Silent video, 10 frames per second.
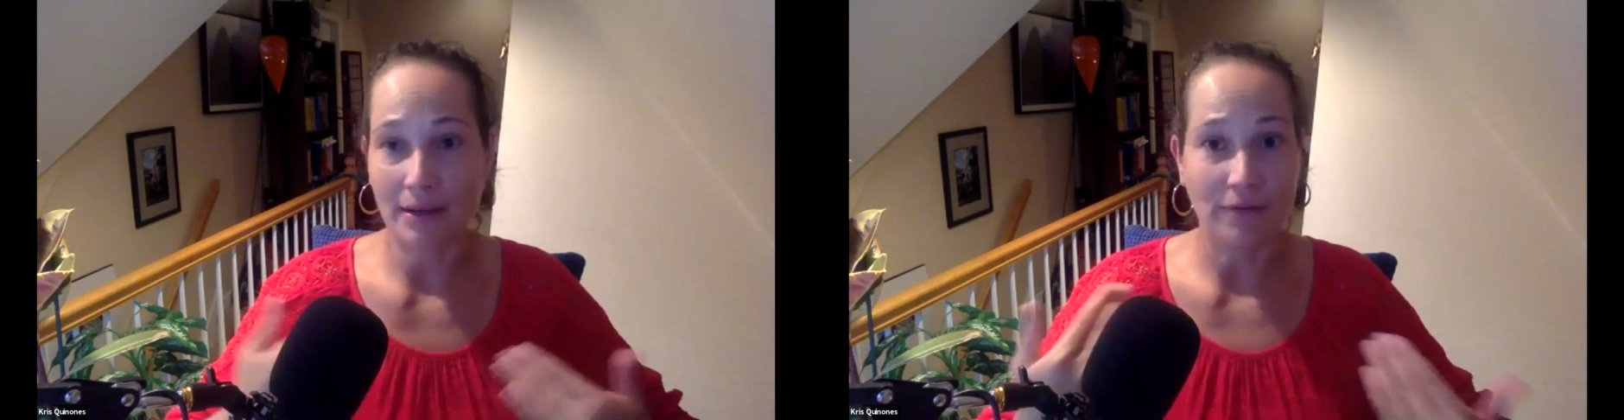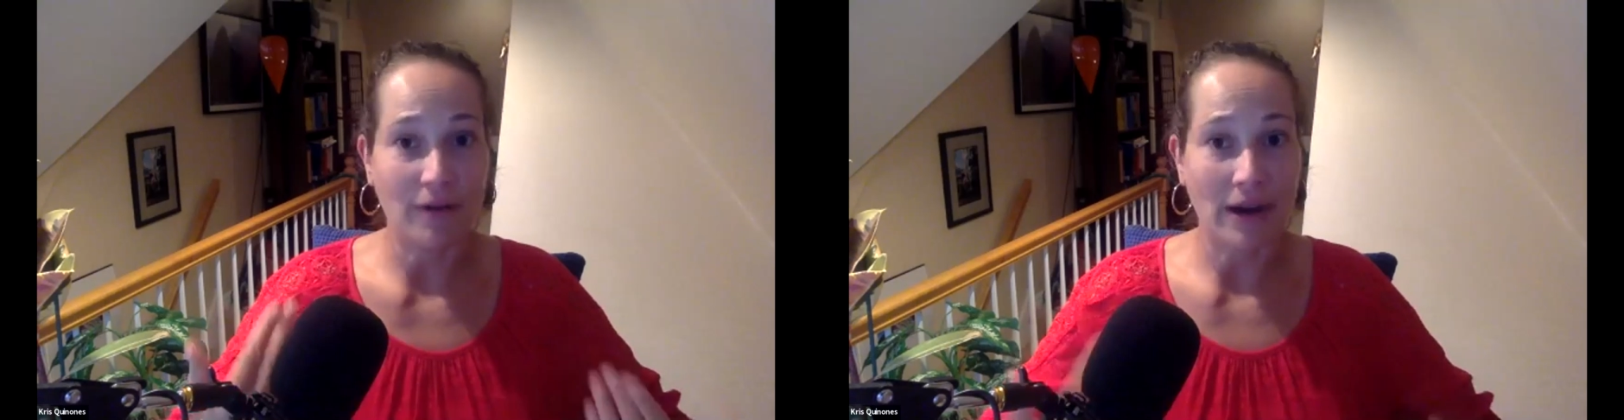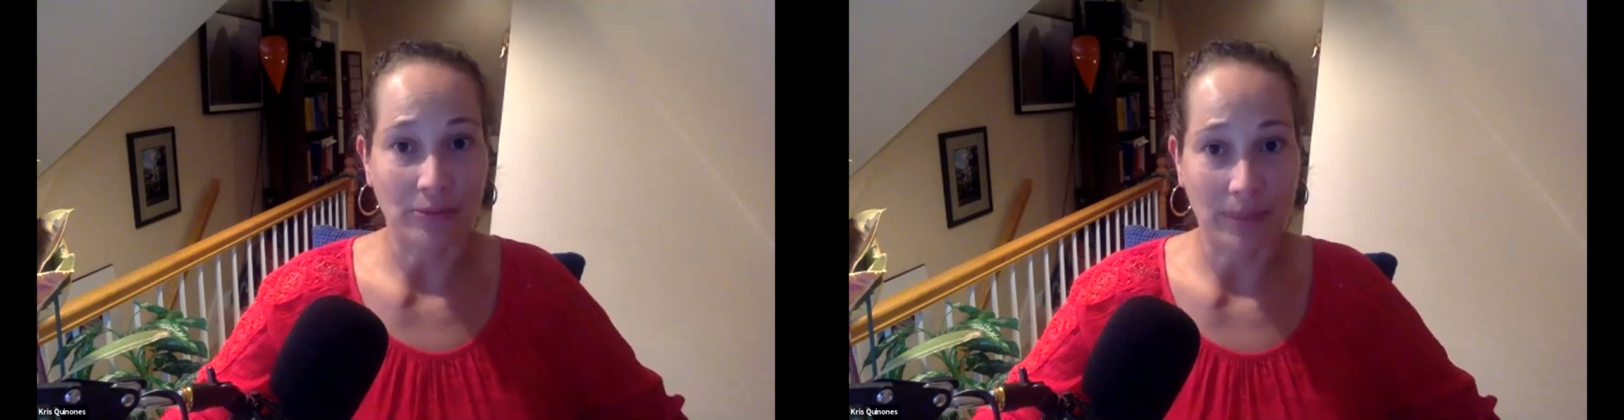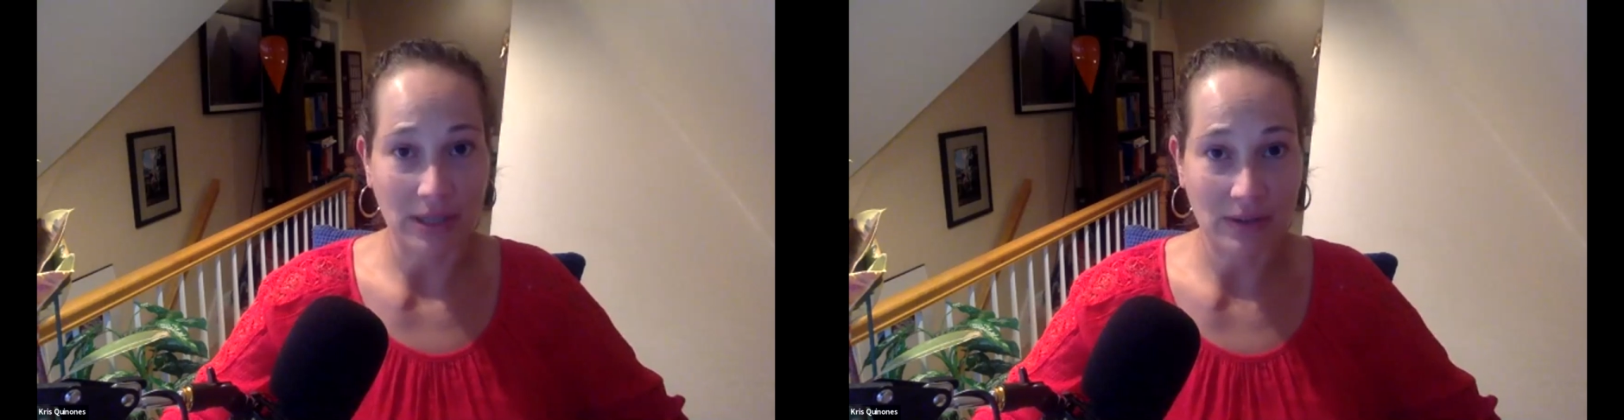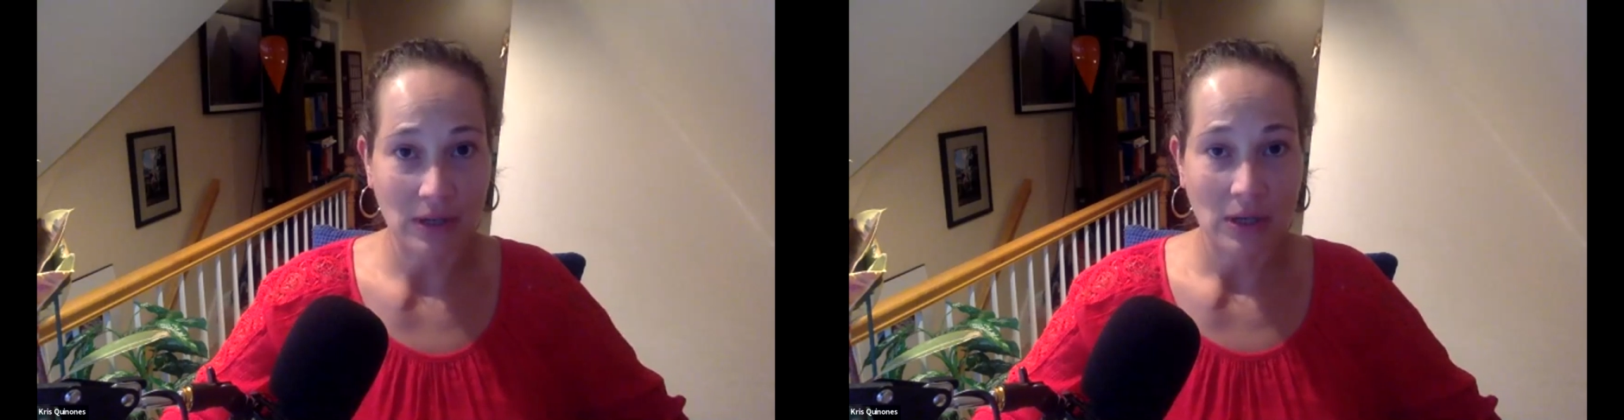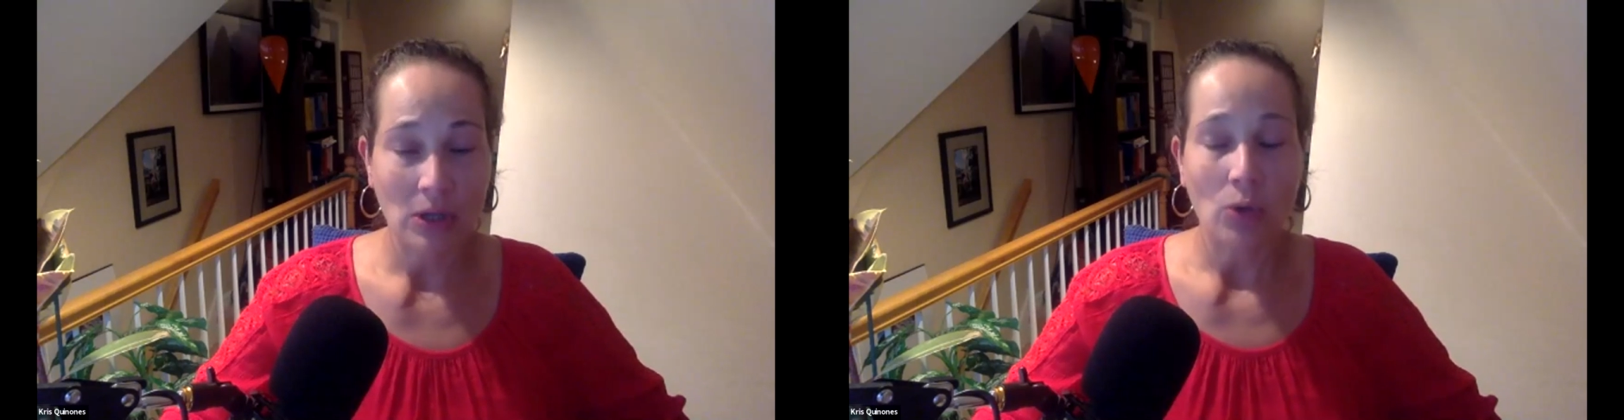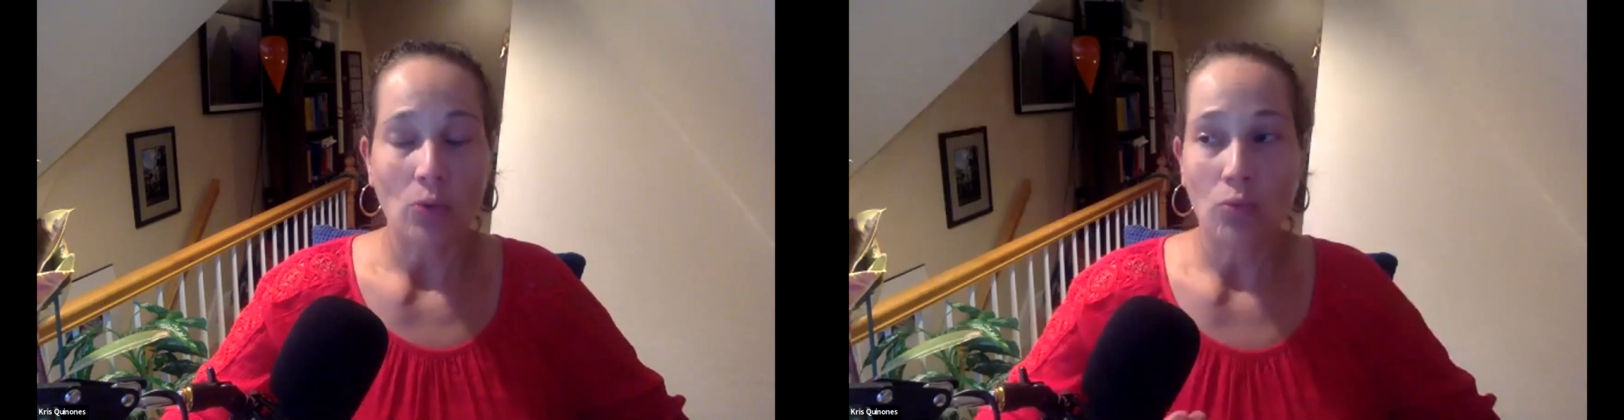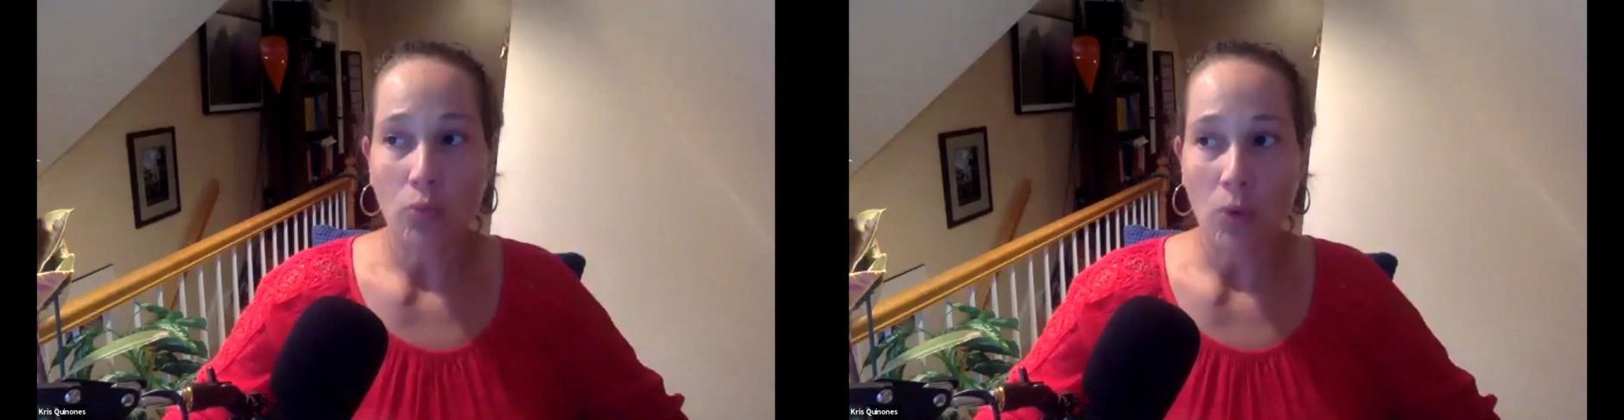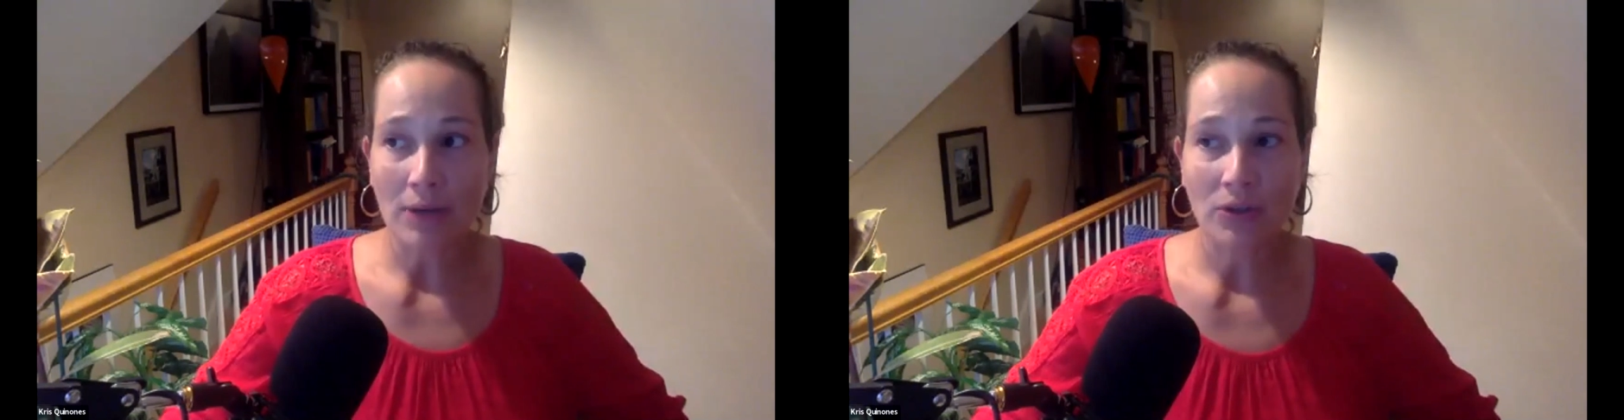environment. What